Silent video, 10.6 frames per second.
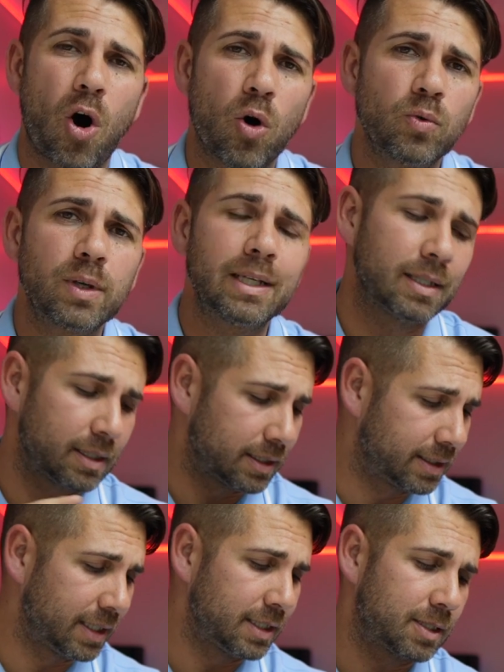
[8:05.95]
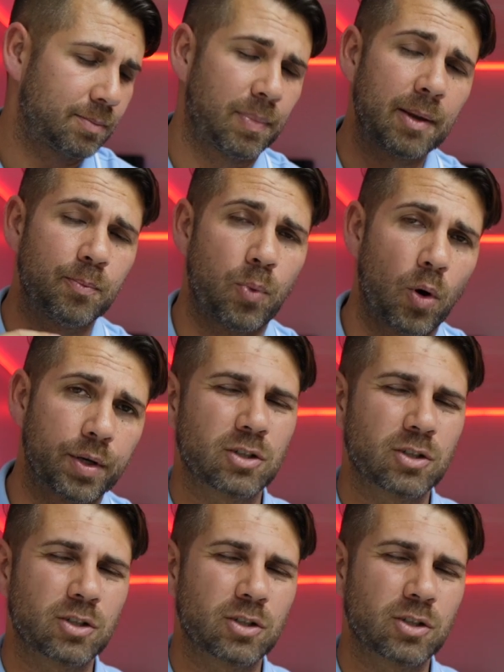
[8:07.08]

only Display Port.